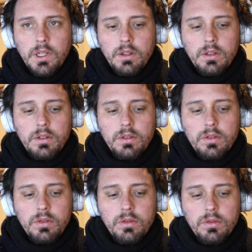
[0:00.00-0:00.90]
this
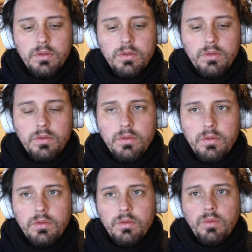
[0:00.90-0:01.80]

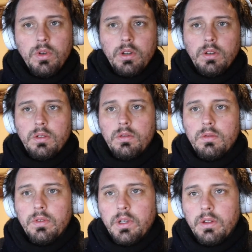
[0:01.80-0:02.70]
to 1,
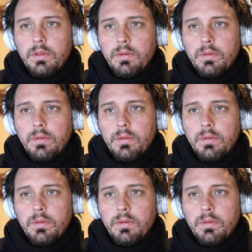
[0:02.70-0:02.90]
right?